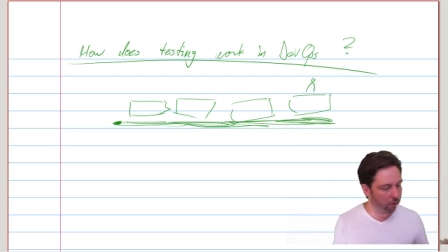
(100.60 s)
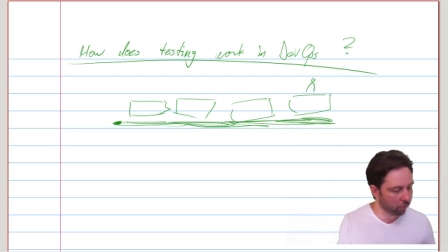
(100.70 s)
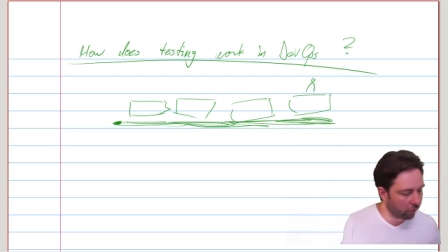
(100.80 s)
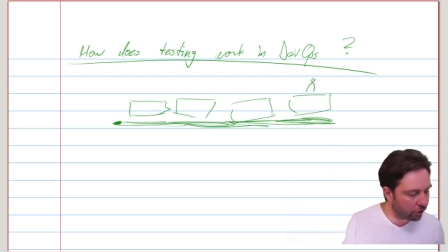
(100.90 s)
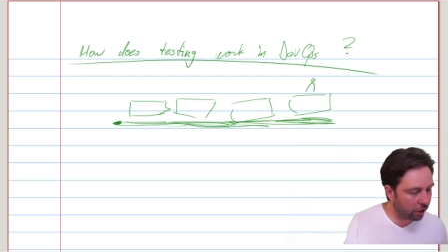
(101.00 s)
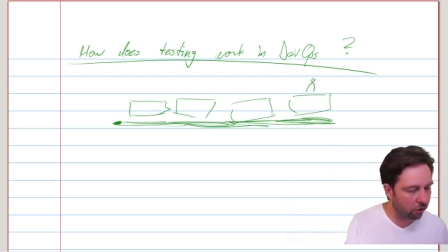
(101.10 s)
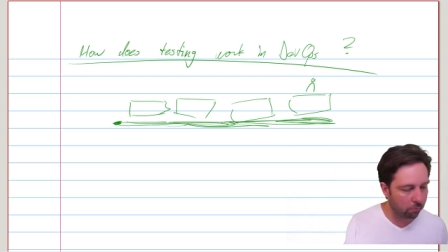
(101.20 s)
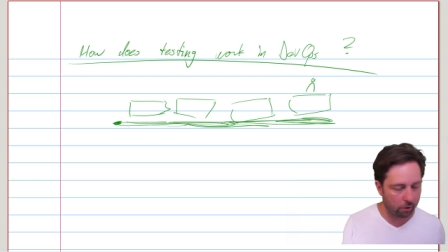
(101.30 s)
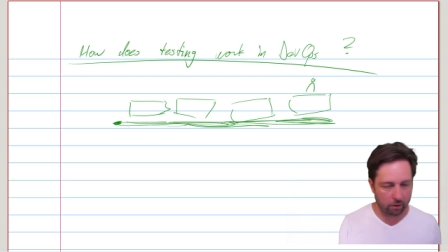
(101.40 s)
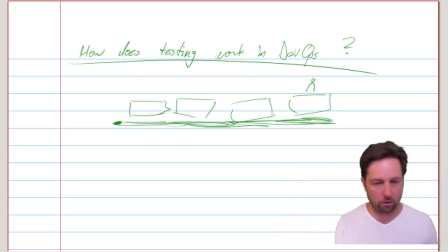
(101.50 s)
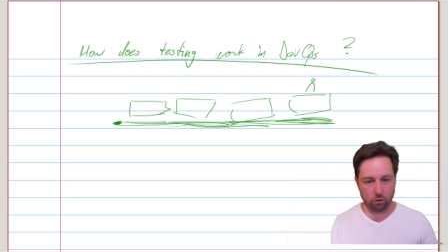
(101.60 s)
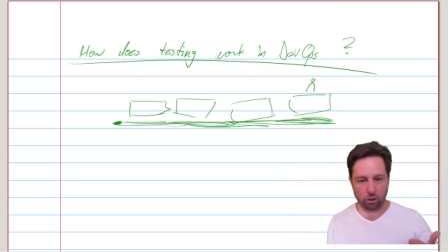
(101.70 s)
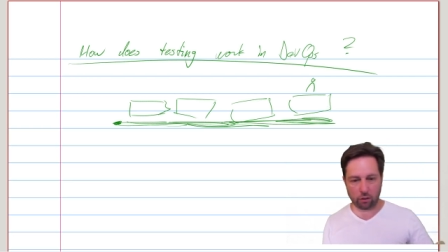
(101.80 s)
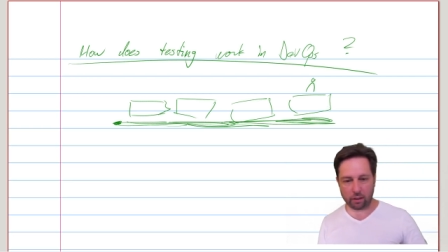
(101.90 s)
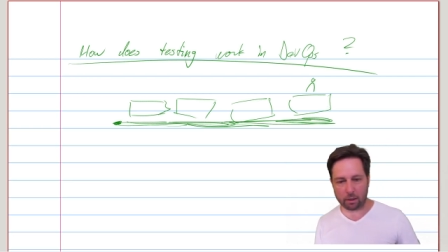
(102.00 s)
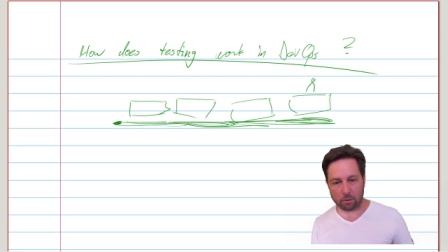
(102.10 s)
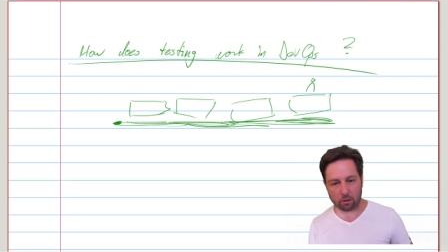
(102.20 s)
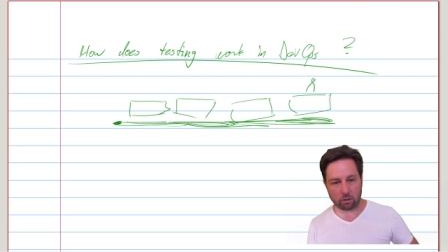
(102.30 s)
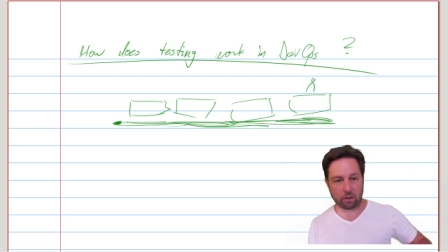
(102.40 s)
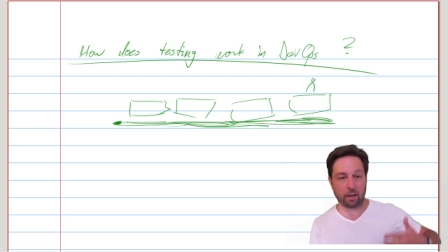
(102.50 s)
envisioning your product, you should think about,
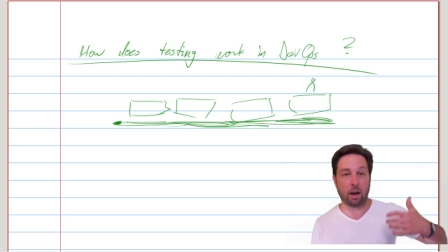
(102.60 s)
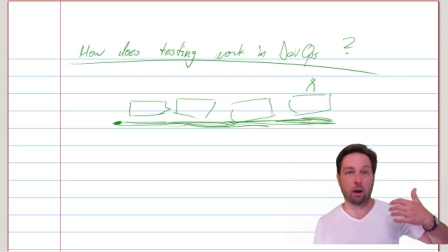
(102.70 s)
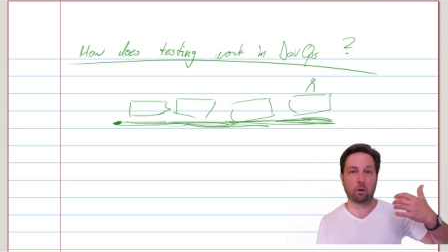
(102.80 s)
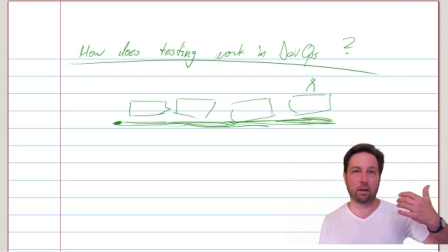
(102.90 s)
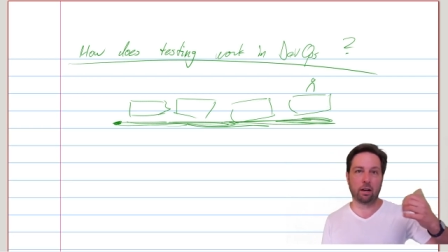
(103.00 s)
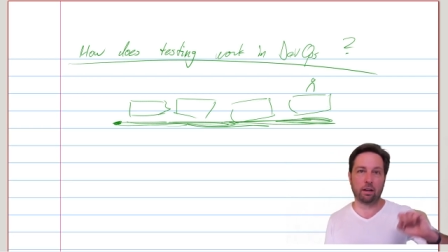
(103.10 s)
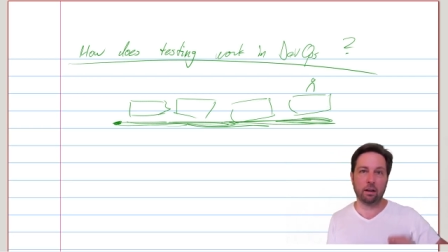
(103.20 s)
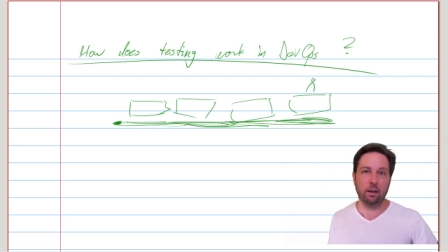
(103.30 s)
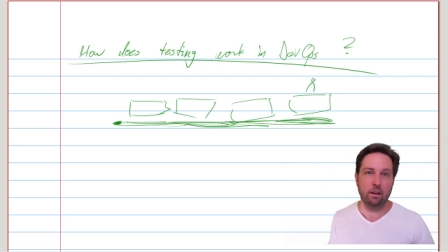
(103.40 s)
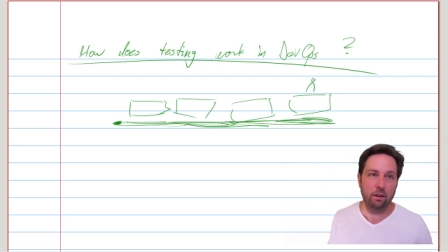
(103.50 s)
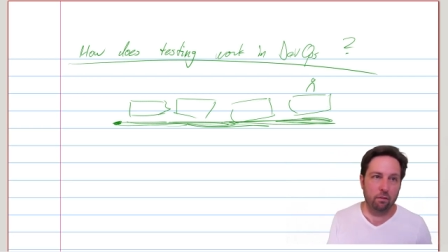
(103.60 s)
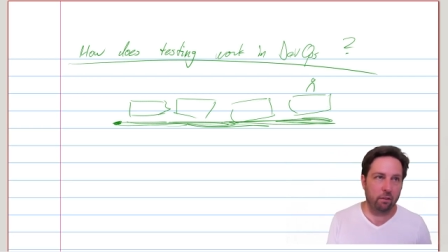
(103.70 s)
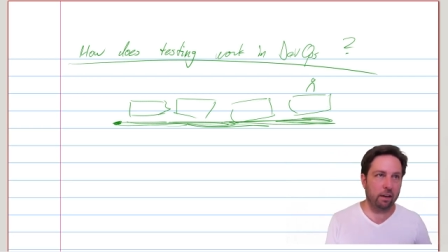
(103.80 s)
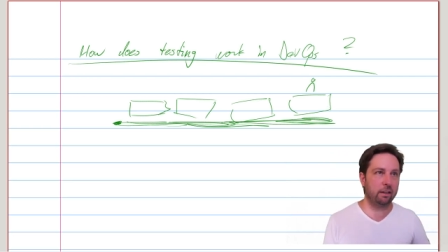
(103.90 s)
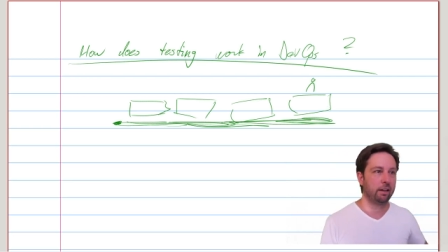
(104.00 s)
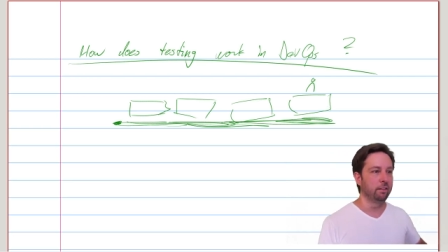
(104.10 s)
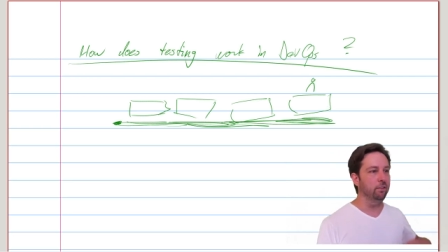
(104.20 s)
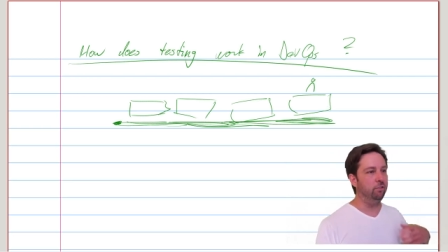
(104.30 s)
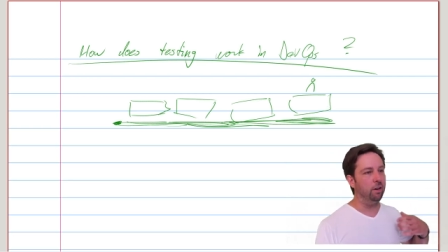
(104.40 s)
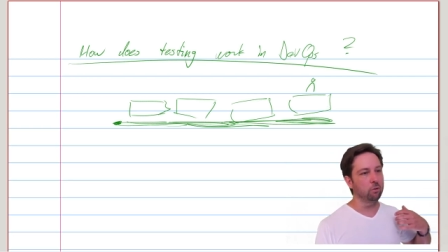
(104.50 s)
okay, how can I validate
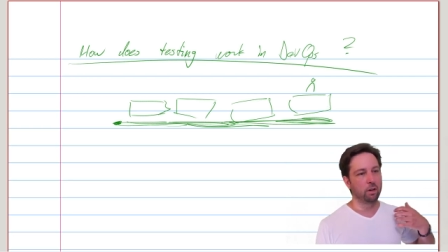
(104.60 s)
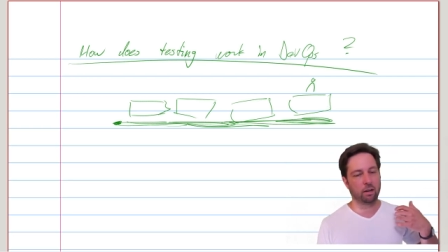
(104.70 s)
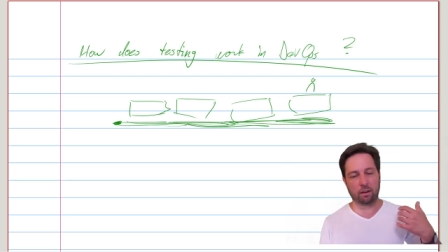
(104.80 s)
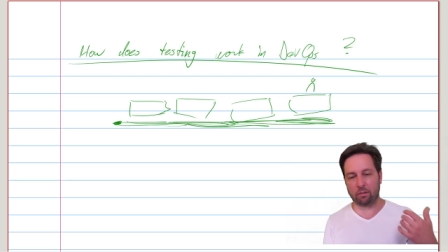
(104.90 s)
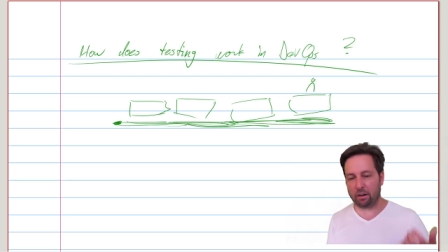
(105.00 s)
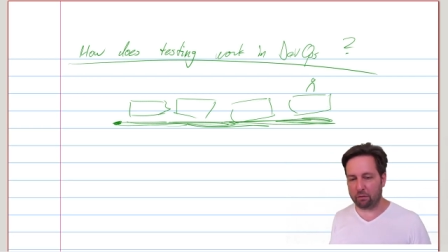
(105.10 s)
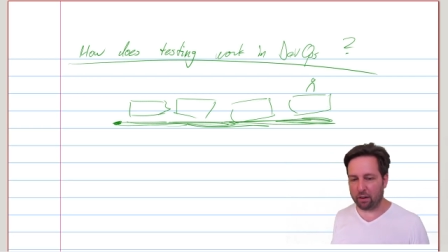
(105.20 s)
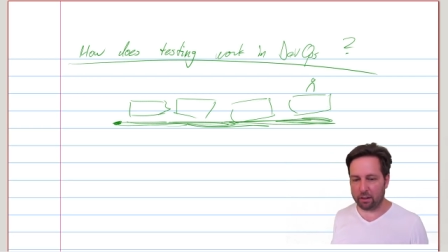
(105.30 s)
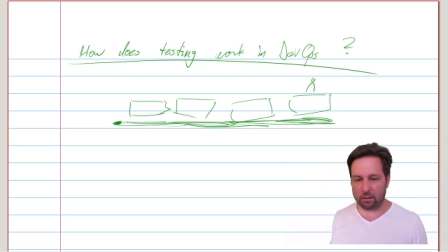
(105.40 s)
this? How can I verify?